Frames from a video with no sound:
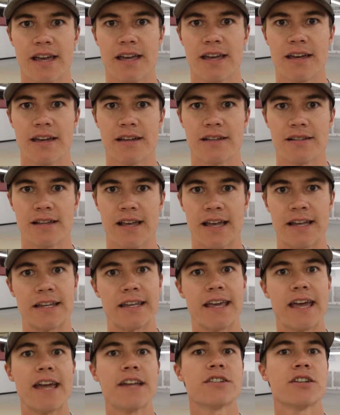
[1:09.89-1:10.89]

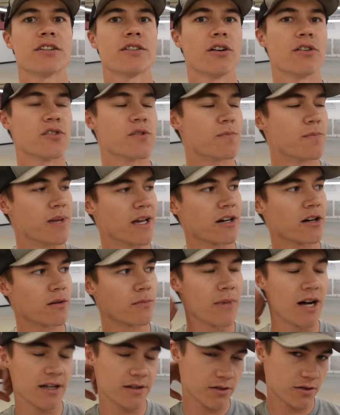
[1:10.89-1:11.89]
engaging those bigger
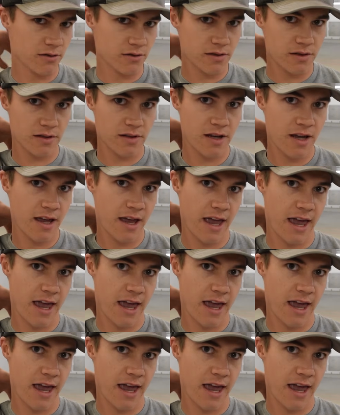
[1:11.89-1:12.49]
muscles